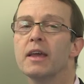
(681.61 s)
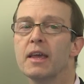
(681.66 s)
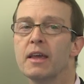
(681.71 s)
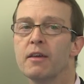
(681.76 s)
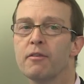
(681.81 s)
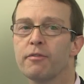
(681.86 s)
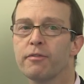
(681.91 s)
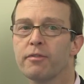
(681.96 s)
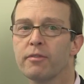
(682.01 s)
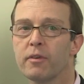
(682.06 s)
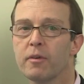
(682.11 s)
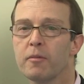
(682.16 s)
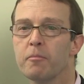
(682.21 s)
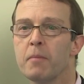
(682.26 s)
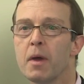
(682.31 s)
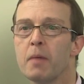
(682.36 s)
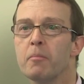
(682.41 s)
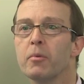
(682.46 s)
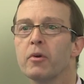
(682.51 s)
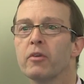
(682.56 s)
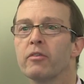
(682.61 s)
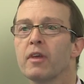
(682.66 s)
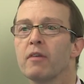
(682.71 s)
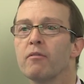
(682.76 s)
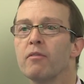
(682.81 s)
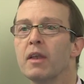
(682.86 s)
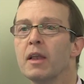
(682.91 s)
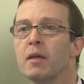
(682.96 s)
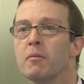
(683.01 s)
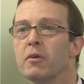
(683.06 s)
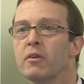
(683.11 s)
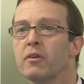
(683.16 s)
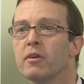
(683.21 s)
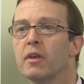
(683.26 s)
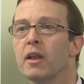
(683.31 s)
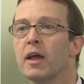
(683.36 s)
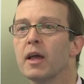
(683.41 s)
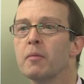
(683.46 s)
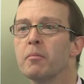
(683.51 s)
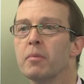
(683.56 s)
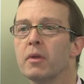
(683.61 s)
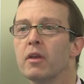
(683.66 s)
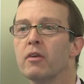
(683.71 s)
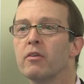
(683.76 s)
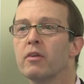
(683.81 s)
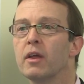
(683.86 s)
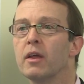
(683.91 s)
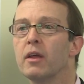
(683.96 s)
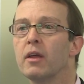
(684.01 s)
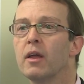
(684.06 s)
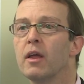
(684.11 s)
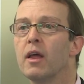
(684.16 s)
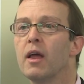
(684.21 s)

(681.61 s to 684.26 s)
if members have limited liability